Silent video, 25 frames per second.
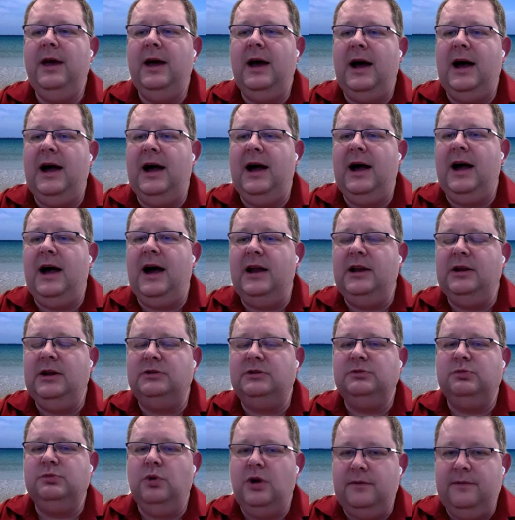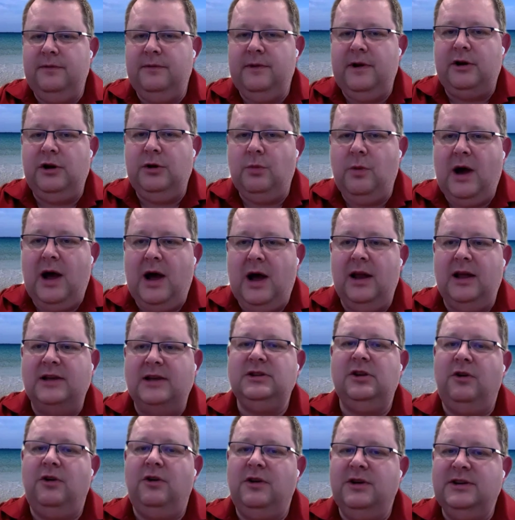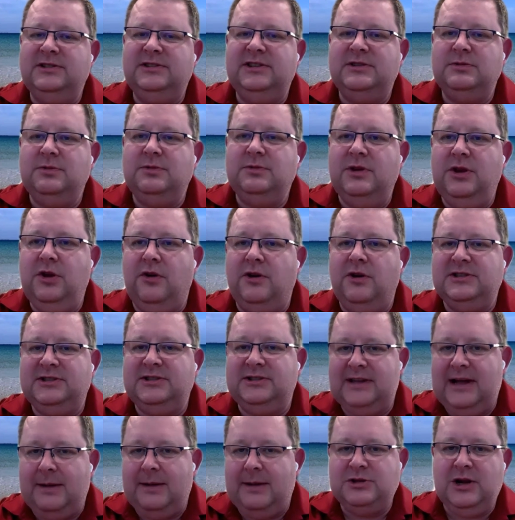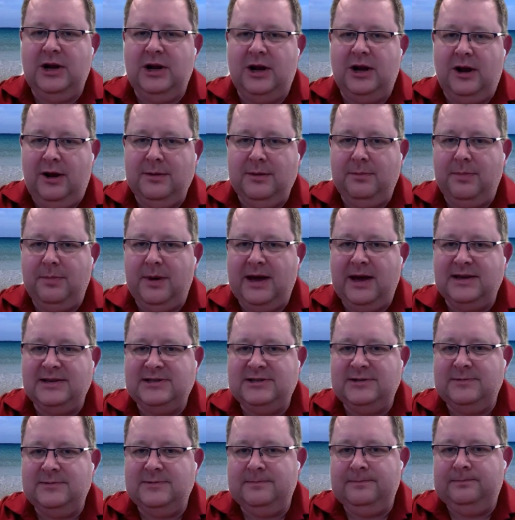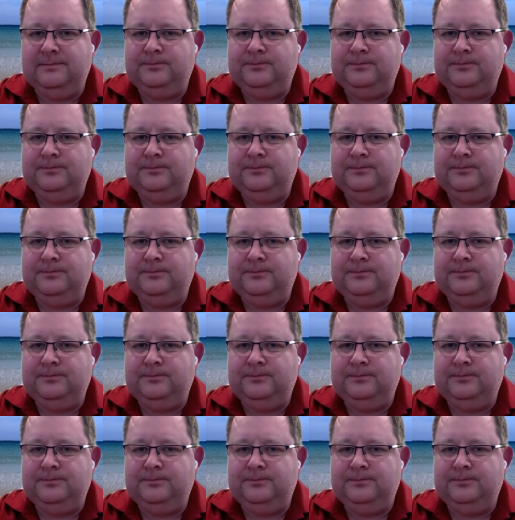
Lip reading: And it's worked very well as long as it's with your established client base.